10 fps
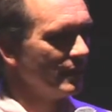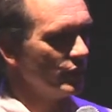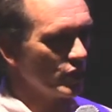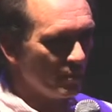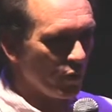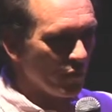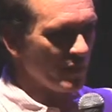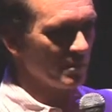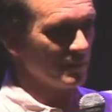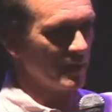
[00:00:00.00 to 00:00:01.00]
You can put
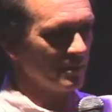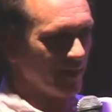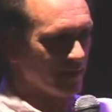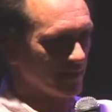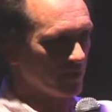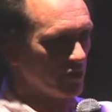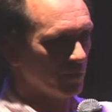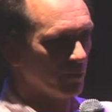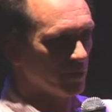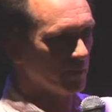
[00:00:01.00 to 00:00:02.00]
them in places. You
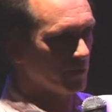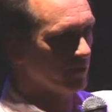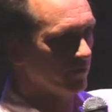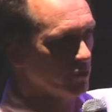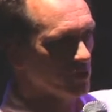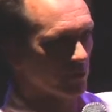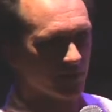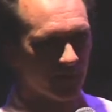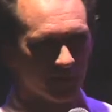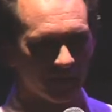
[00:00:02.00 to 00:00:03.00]
can put them into the future in some